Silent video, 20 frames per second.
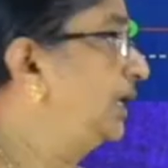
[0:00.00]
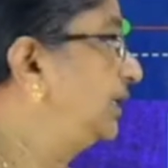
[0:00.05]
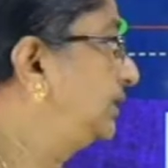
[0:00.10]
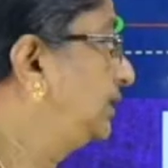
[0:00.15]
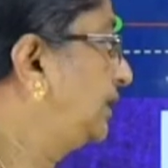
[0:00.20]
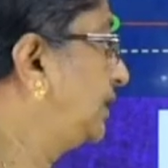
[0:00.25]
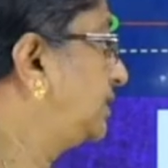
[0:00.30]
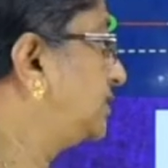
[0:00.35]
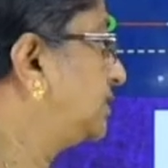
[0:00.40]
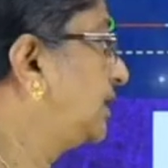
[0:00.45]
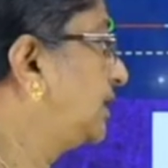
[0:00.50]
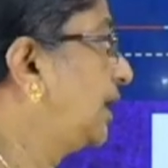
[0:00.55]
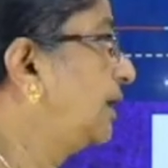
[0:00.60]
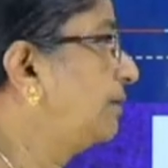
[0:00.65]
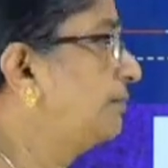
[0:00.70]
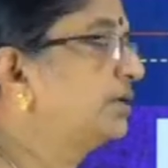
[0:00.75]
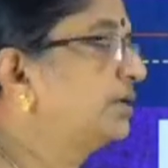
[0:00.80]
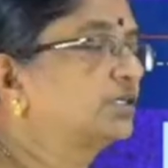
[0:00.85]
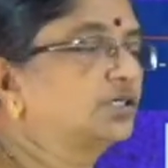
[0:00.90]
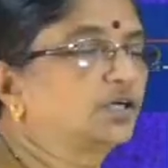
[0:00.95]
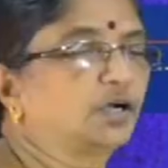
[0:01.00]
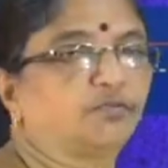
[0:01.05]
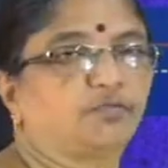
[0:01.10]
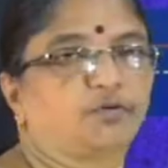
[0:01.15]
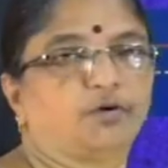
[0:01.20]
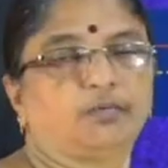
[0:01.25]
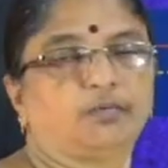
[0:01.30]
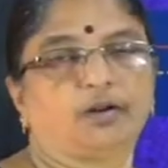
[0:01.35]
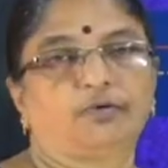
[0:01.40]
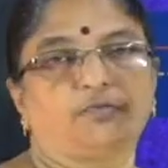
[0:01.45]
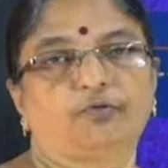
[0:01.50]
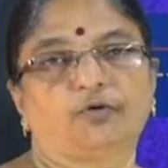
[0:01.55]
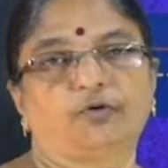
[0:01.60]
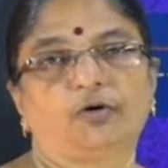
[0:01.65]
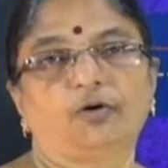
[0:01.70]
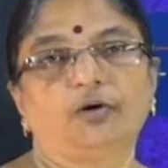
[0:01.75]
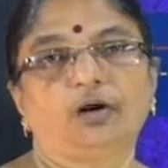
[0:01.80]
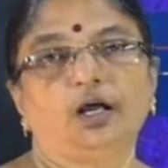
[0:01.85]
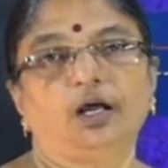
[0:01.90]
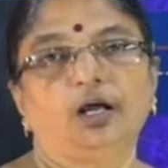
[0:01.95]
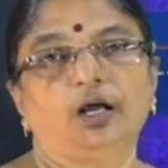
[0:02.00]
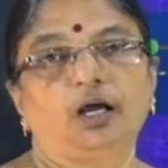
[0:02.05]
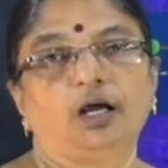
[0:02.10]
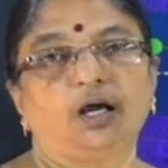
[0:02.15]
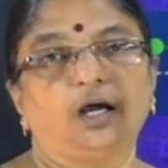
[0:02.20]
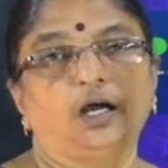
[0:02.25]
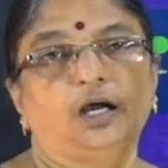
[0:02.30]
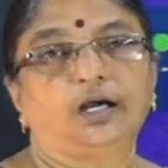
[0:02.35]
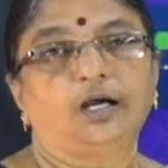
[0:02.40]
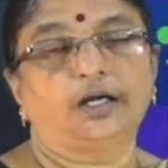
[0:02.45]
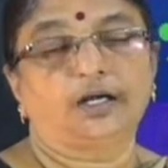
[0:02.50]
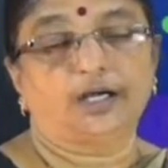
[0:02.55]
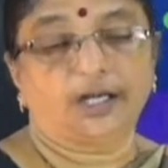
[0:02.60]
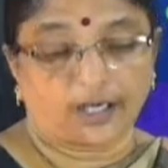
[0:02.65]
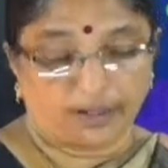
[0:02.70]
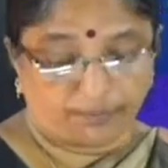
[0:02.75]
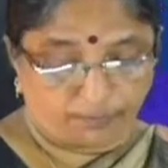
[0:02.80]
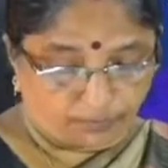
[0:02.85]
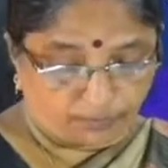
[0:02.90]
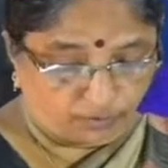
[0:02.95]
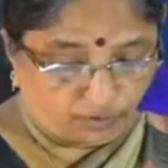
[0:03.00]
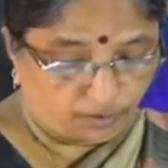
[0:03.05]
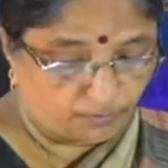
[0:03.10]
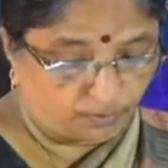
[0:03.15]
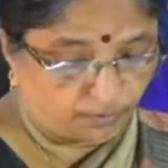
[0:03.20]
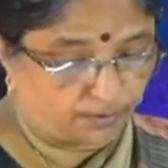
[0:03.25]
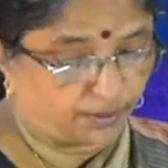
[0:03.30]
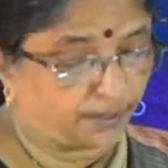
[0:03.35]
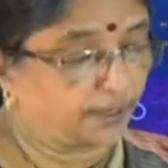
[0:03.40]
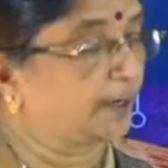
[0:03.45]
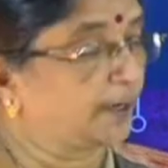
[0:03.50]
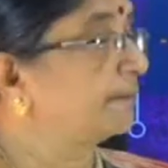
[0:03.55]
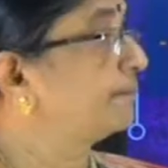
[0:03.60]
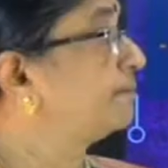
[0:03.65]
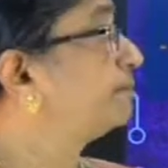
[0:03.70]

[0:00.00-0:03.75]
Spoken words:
That is a dimensional formula for dipole moment.